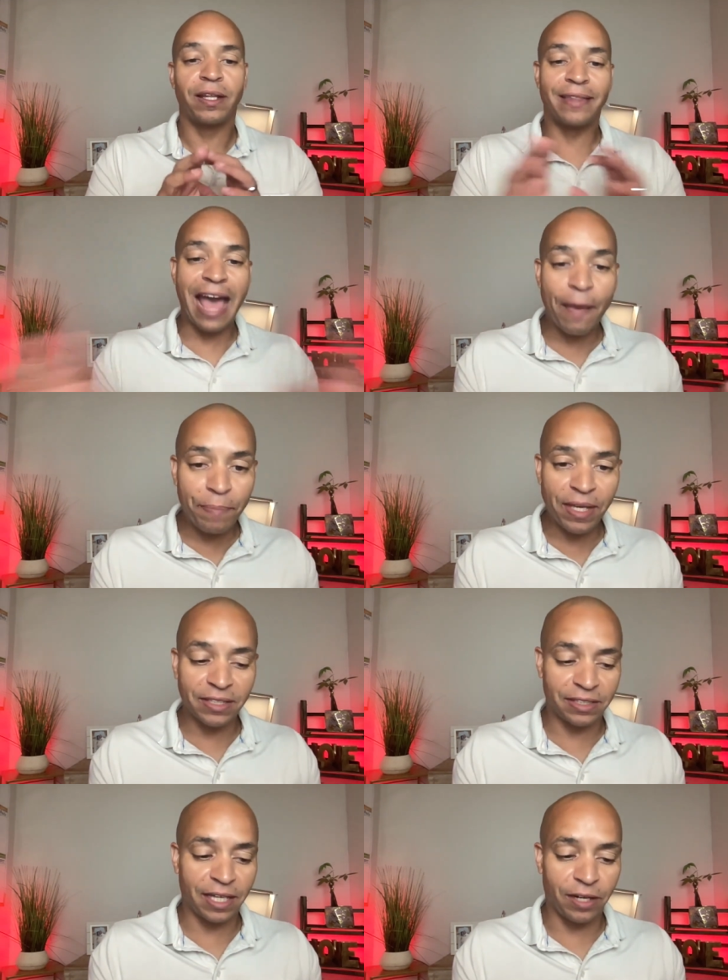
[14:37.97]
That
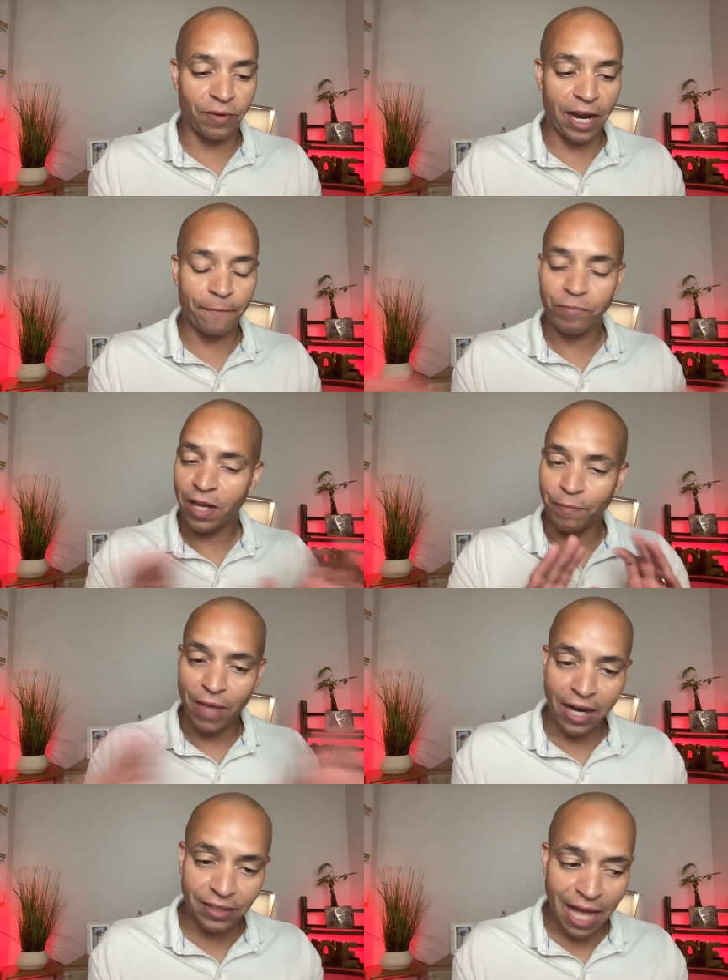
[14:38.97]
being said, right? I'm
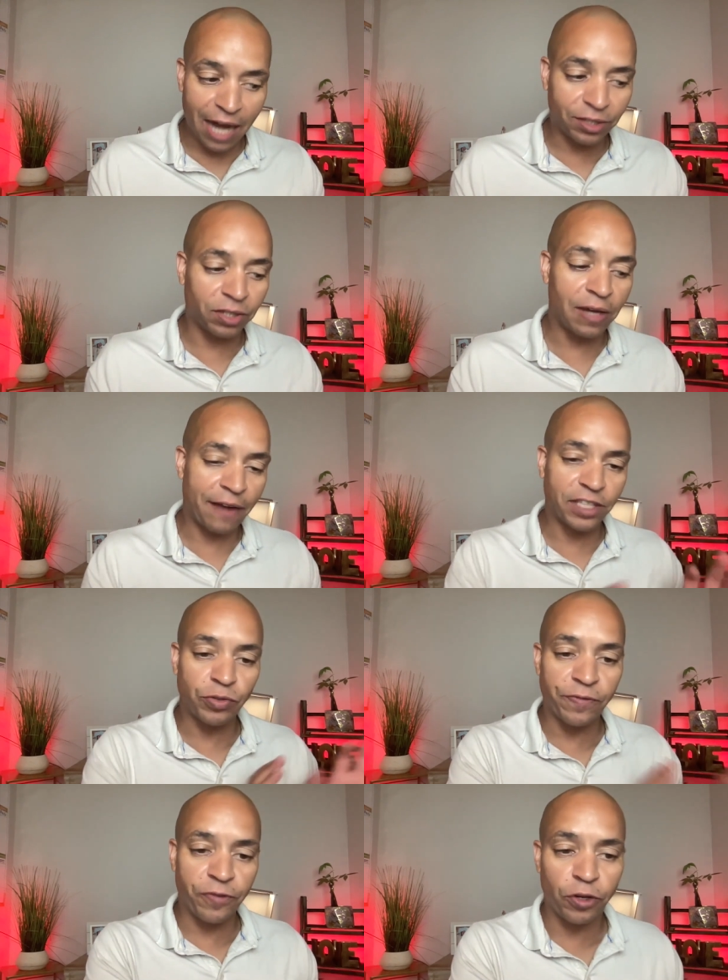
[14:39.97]
not a doctor. I just
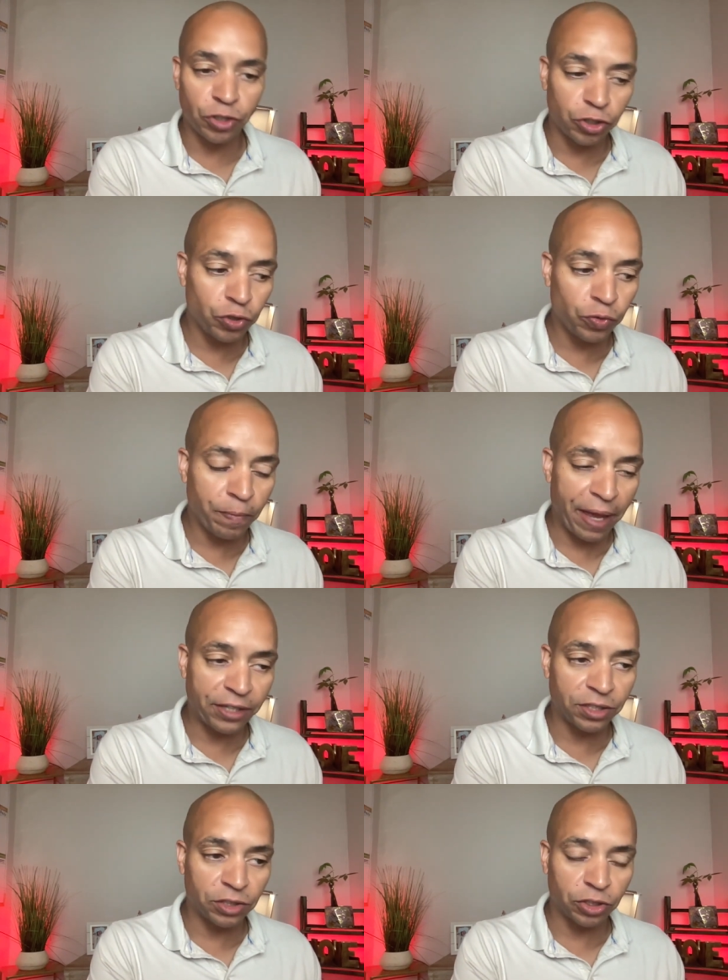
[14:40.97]
referred you to two
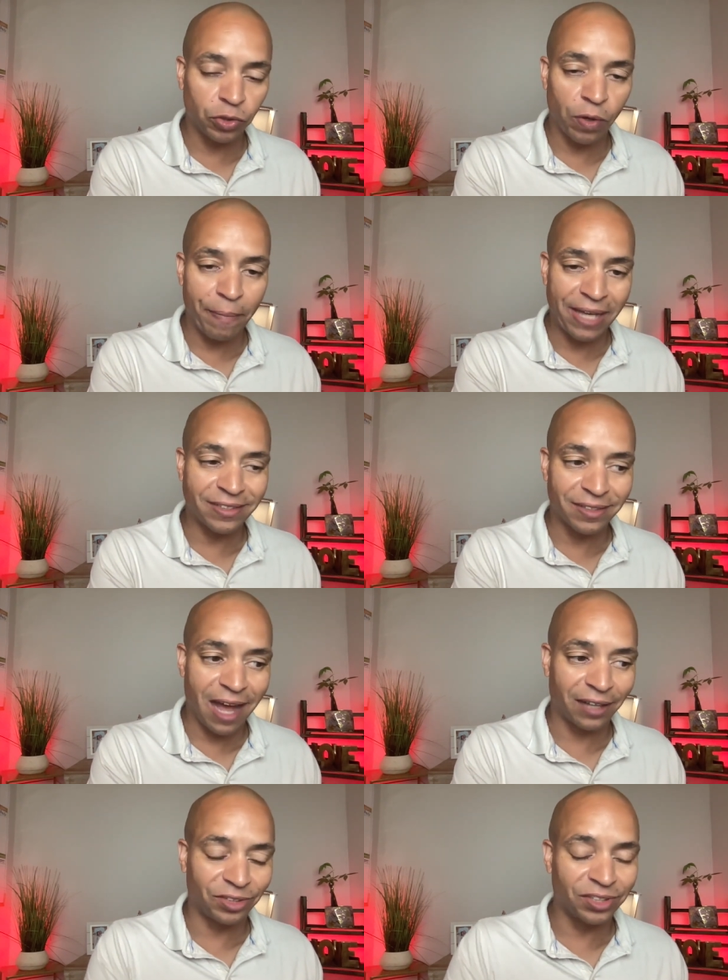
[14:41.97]
major to two amazing
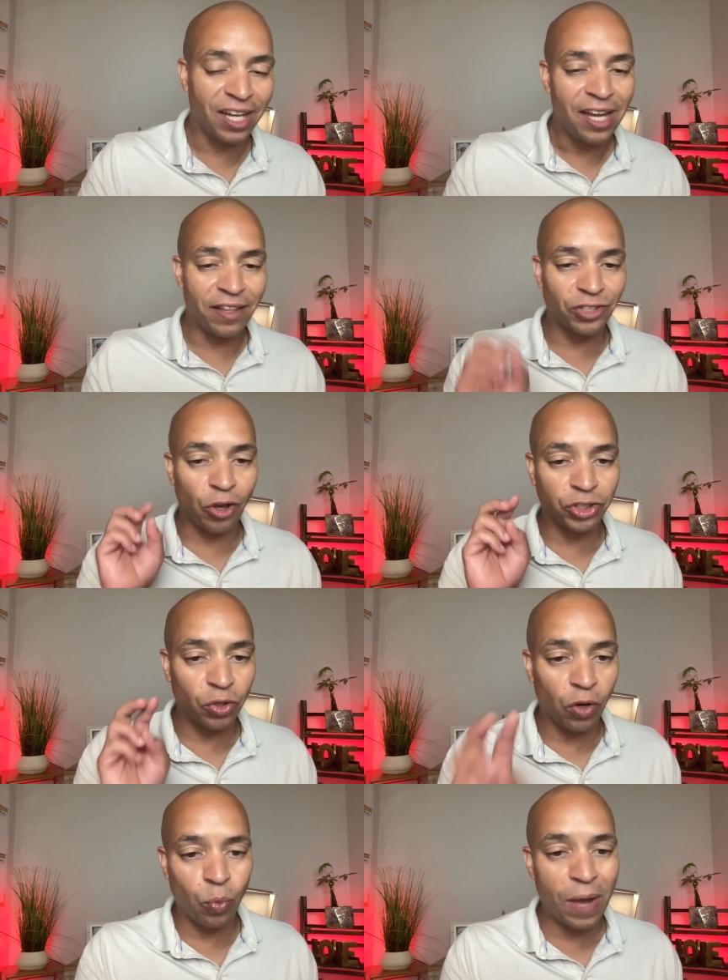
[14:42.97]
doctors. There's
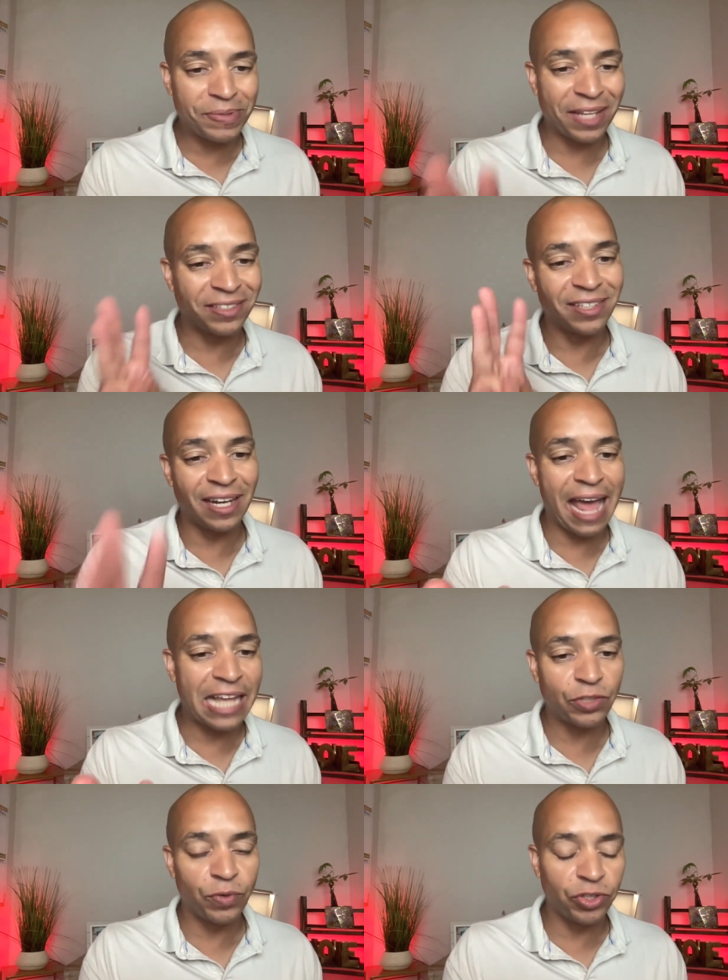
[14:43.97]
also a website. This is the
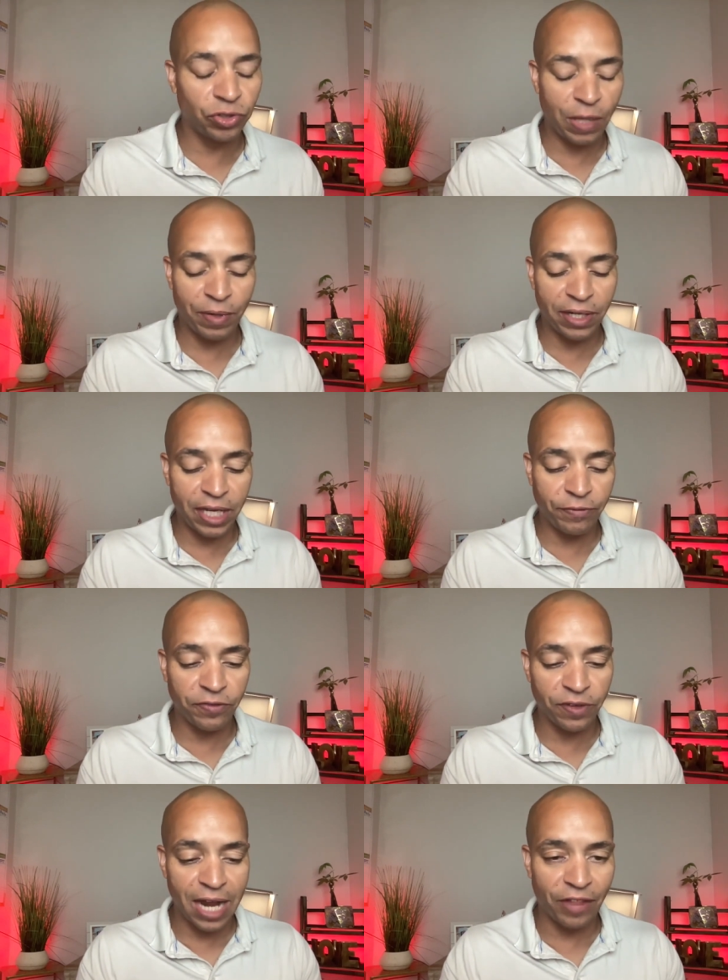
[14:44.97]
last resource I'm going to give you
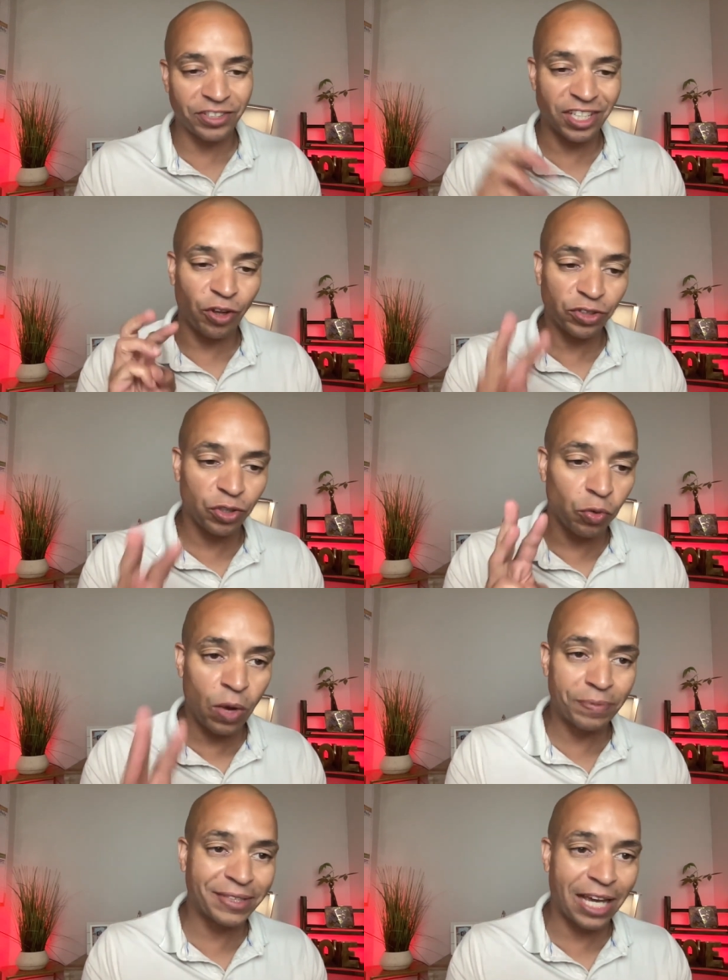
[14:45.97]
for now. There's also a
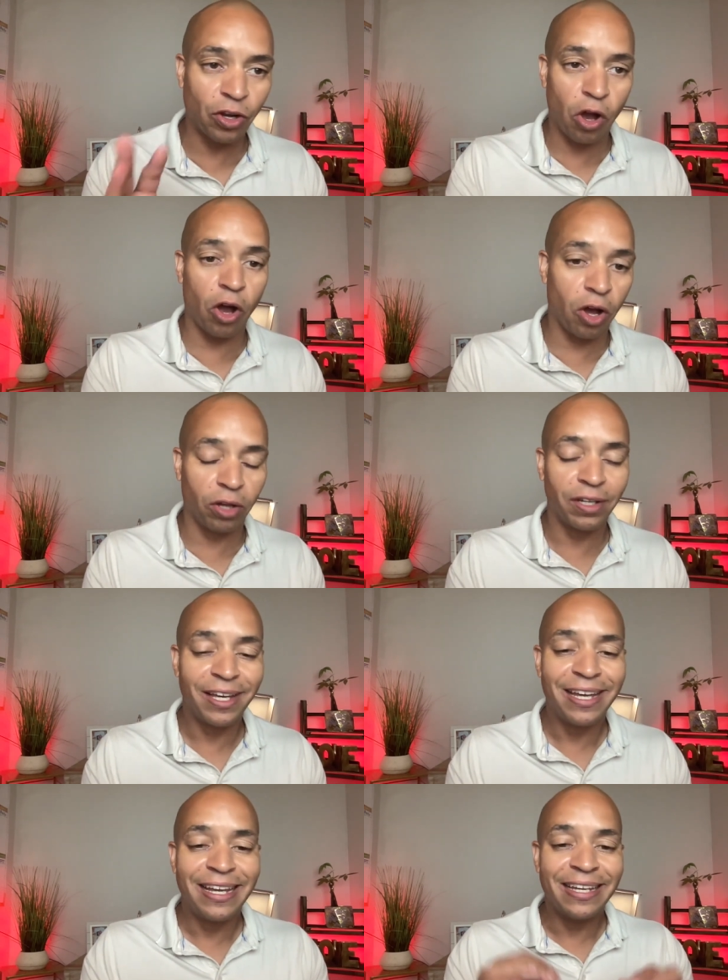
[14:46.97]
website called
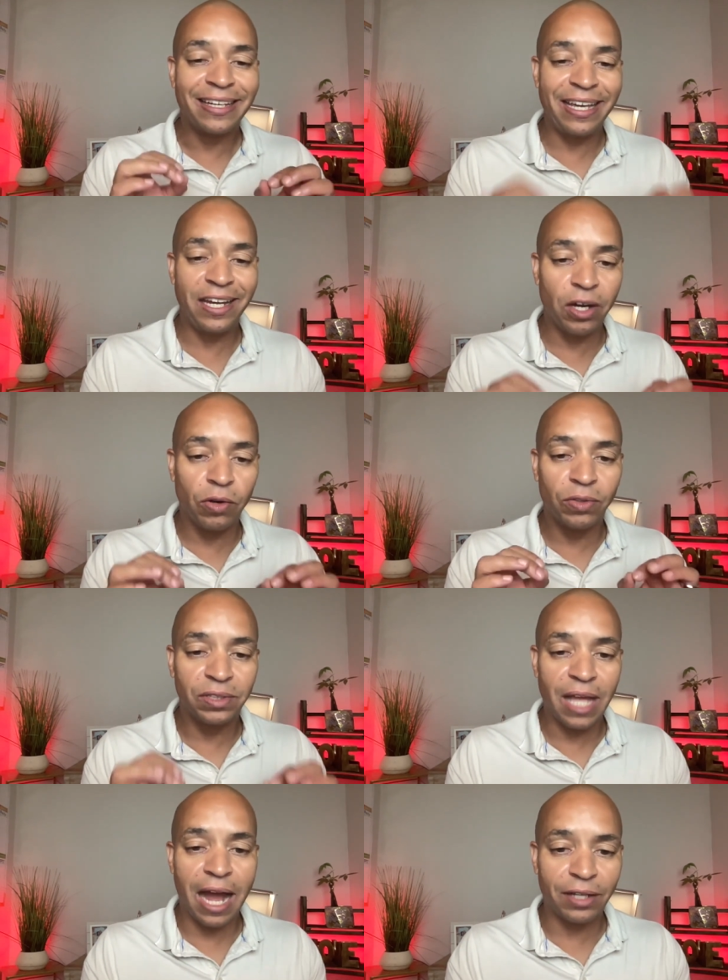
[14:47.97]

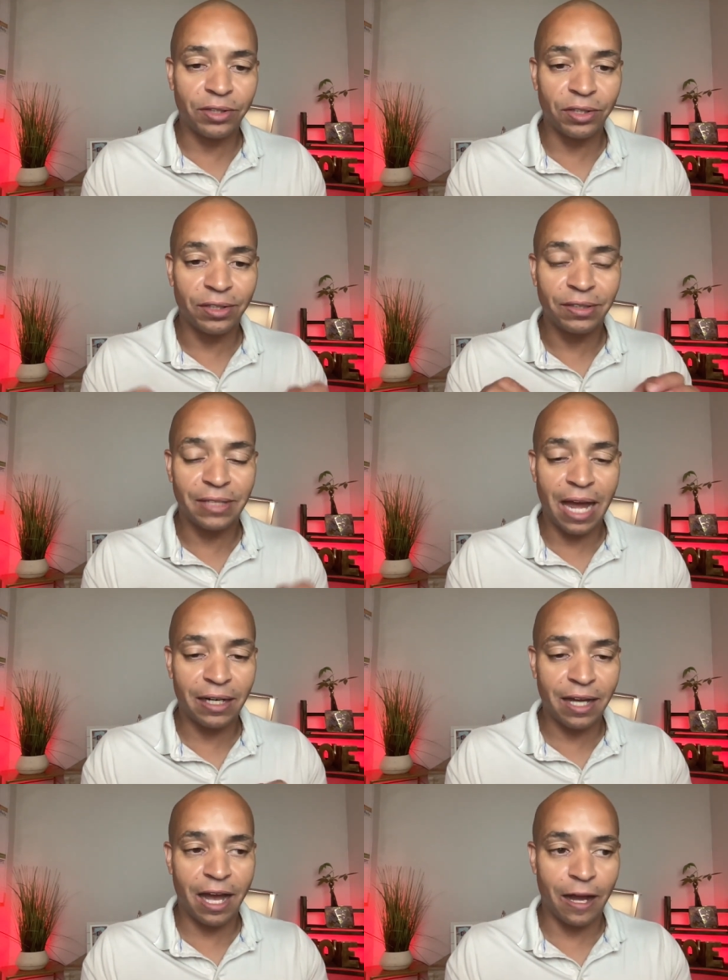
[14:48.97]

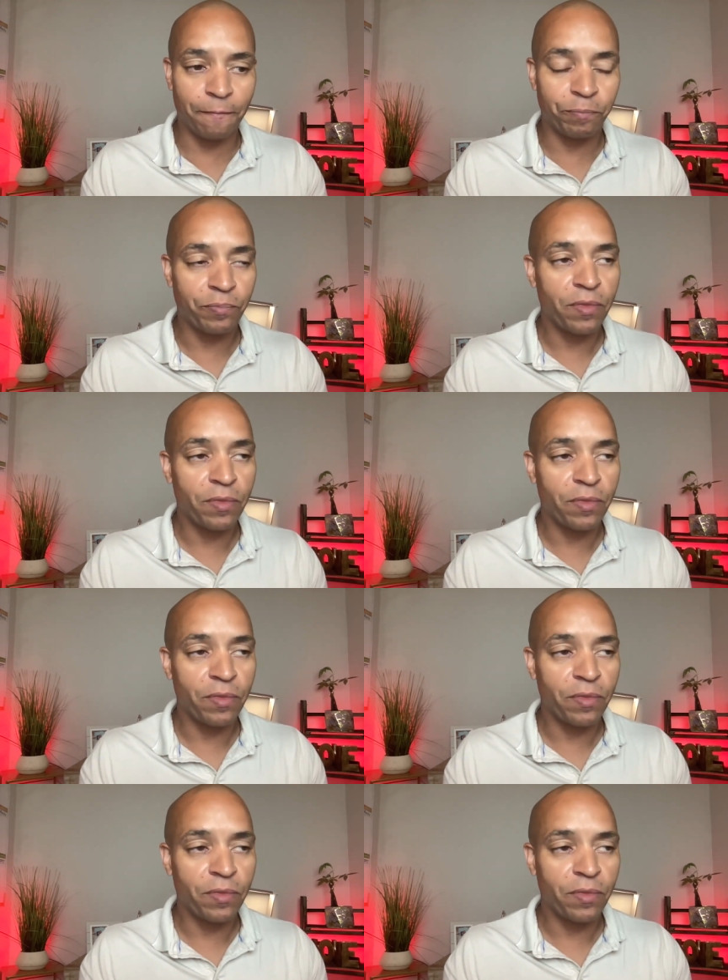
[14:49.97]
ketodoctor.com.